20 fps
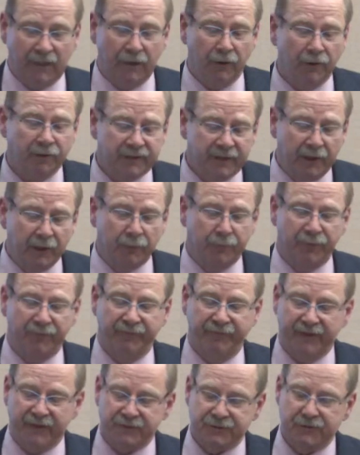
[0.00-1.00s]
Healthcare
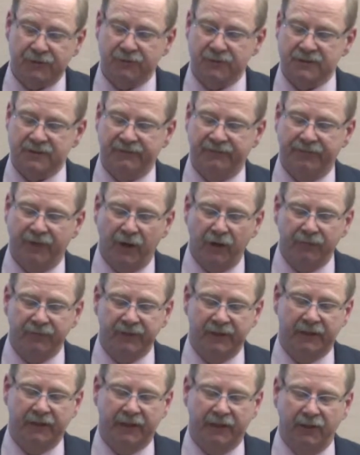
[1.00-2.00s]
professionals
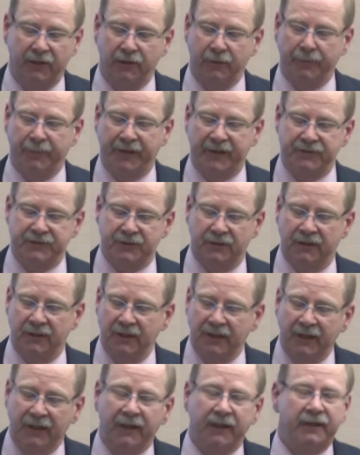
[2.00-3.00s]
involved in the care of the patient
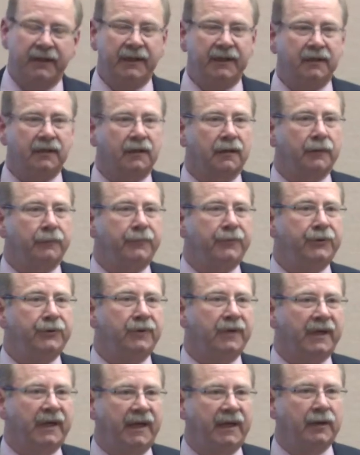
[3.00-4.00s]
need to
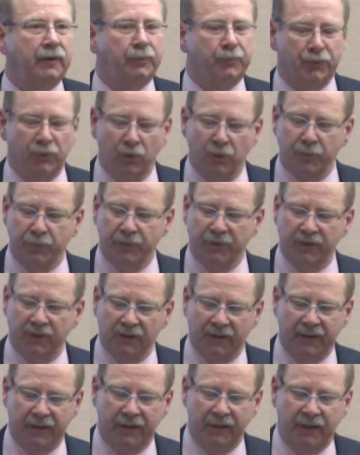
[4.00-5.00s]
communicate
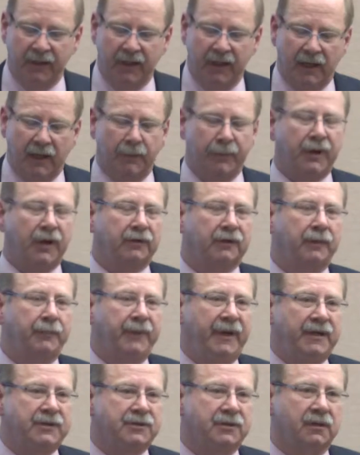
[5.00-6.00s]
appropriately about the
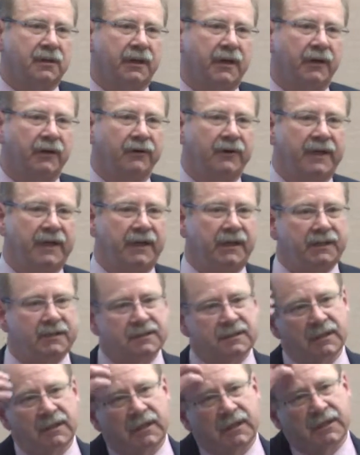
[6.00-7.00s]
patient care
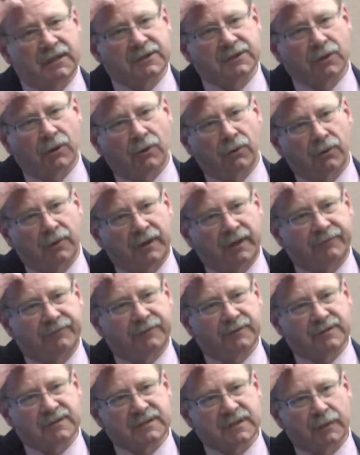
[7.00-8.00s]
needs. So if
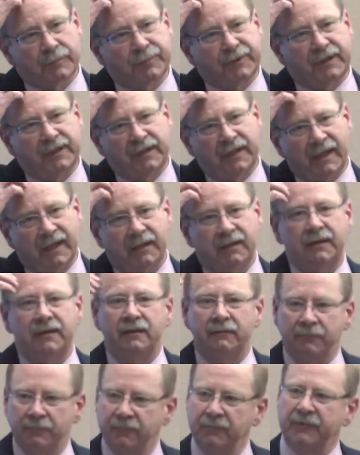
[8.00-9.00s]
there's something that
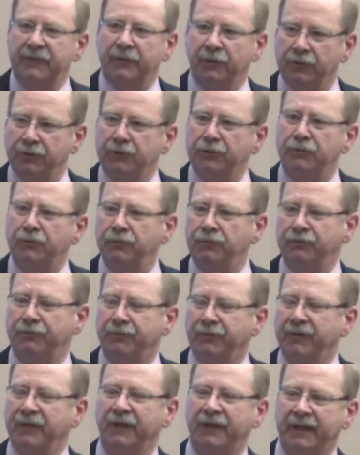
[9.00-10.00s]
you
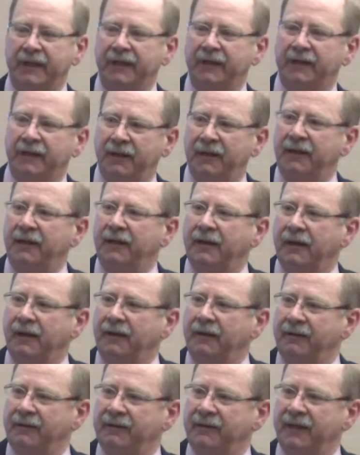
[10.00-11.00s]
really
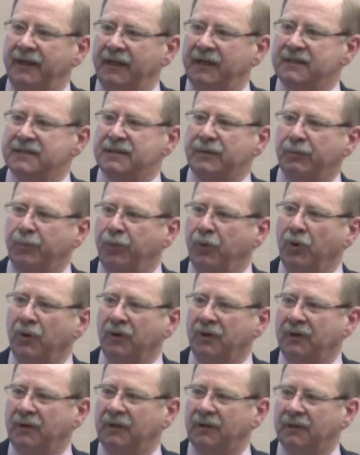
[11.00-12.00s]
think is
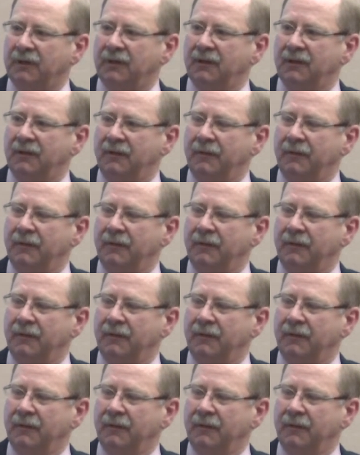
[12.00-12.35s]
important,